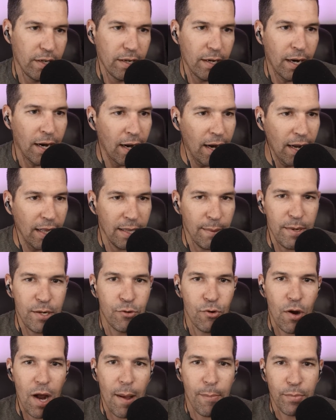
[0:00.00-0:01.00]
Let me
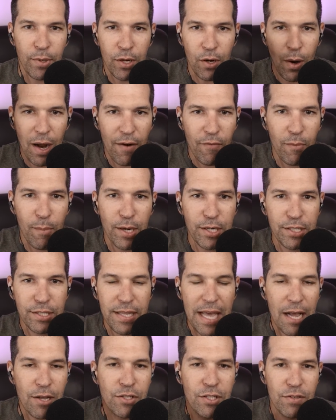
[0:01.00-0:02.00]
drop, however much
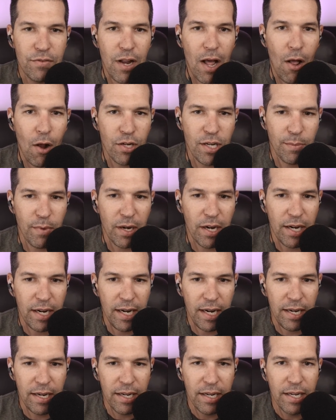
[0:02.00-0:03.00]
thousands of dollars I'm going to
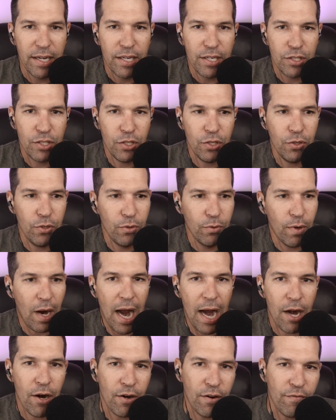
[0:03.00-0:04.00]
need to
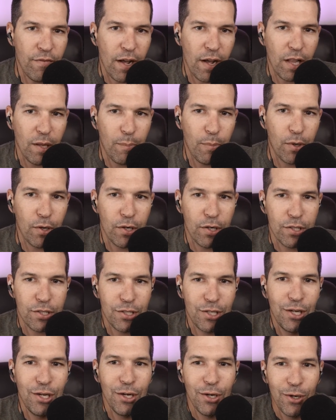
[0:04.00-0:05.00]
hire developers,
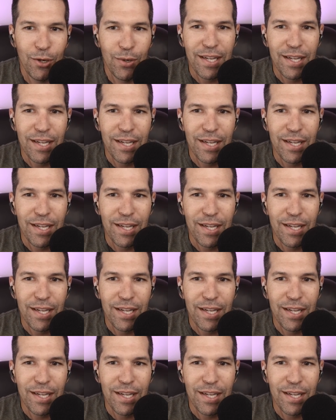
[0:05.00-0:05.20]
to